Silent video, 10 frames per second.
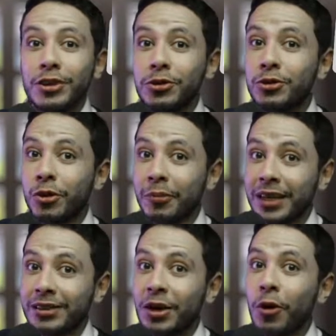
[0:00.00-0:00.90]
your comment
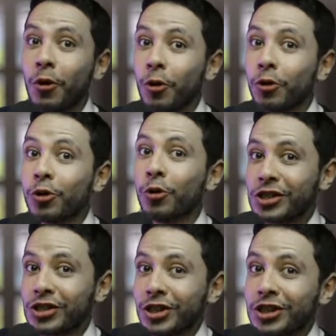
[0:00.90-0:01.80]
or
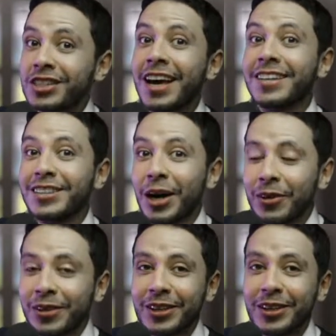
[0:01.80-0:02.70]
questions down there
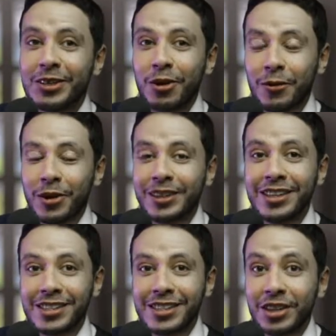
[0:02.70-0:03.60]
in the comment
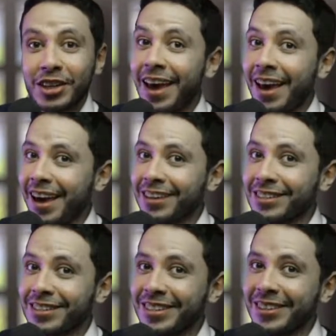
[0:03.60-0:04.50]
section, and see
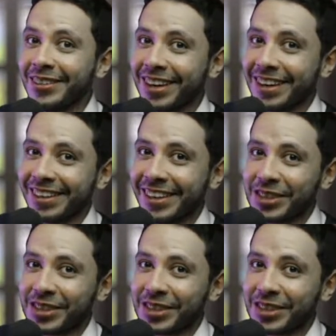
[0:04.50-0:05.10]
you in the next